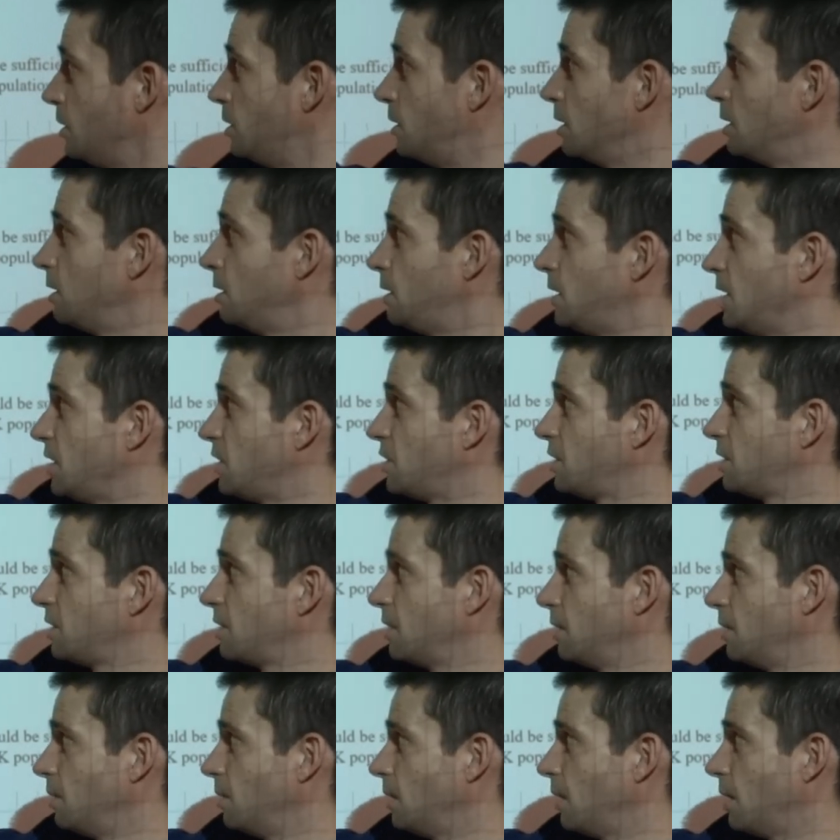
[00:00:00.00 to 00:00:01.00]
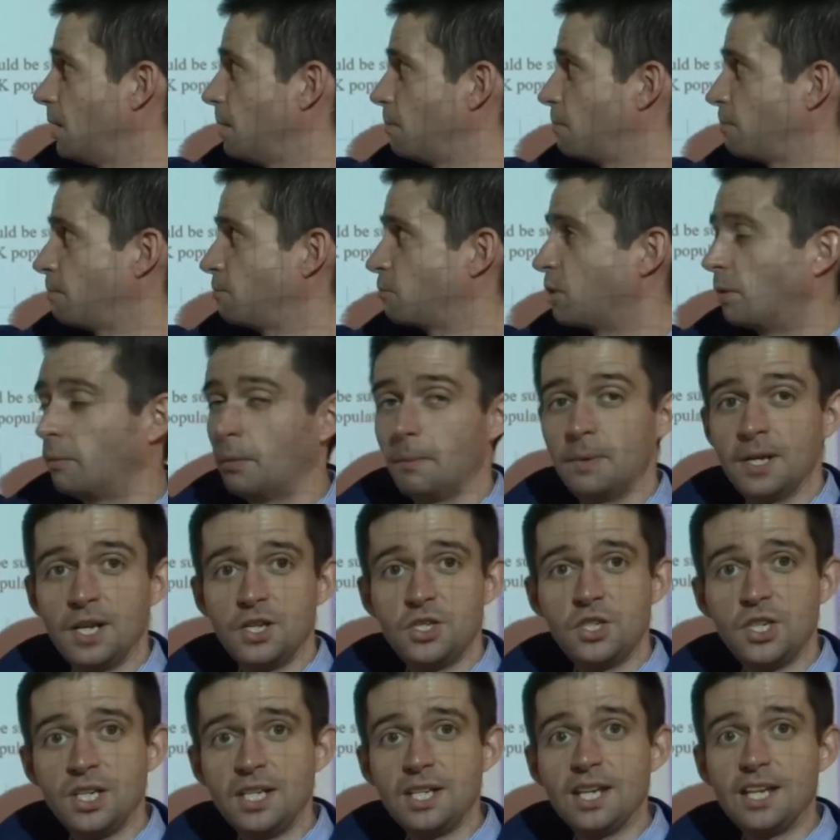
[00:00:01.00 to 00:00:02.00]
that this
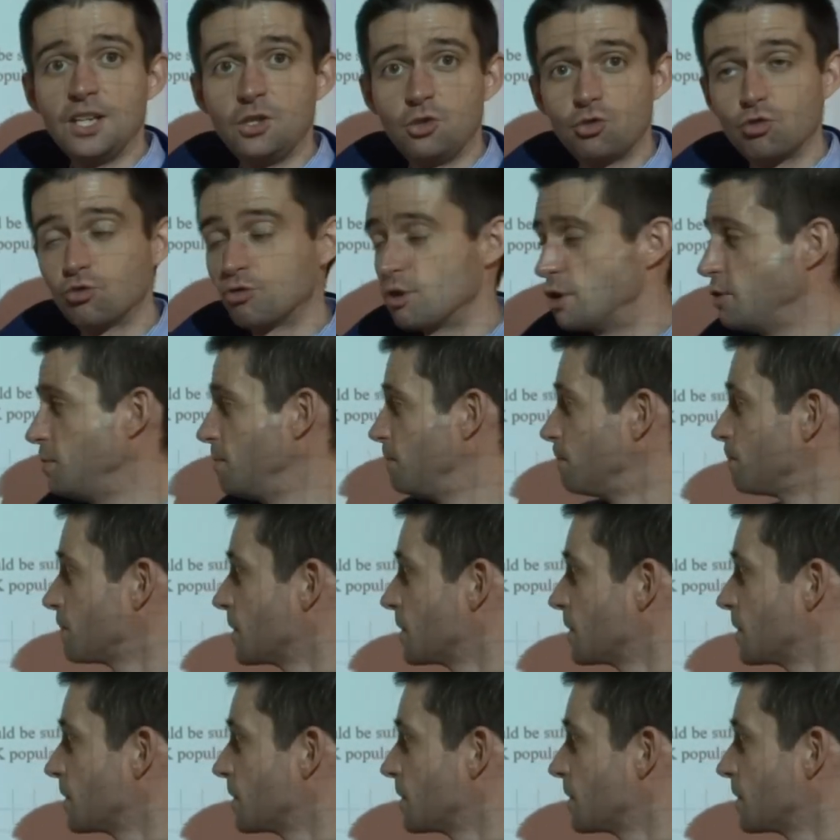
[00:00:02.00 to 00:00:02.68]
probability is true.